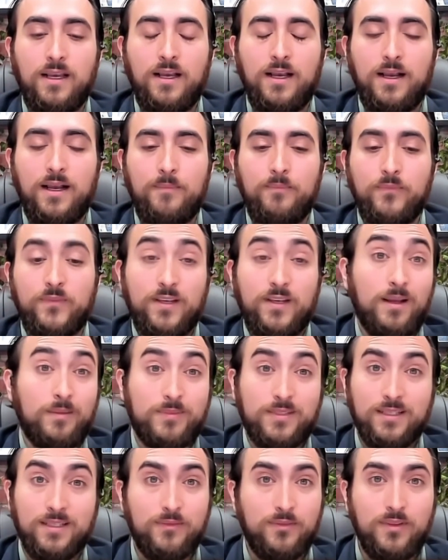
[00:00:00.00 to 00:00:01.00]
um, to
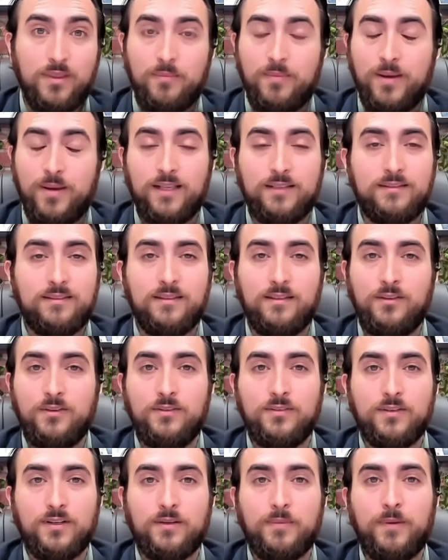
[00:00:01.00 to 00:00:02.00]
help deliver the best
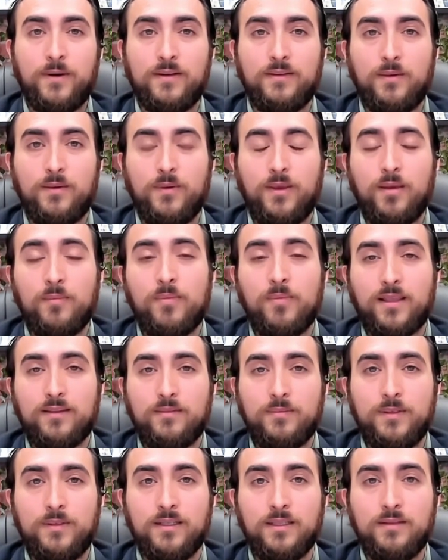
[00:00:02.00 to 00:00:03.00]
user experience that we could
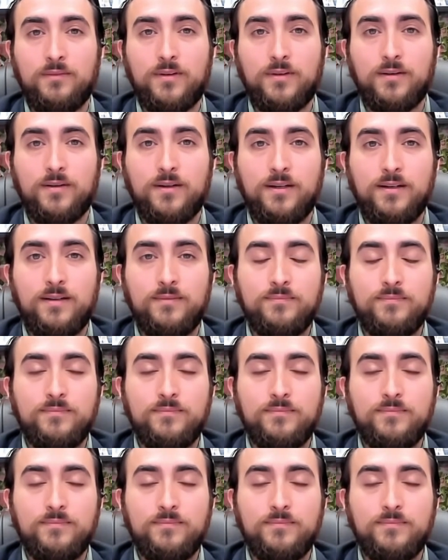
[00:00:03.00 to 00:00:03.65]
possibly deliver.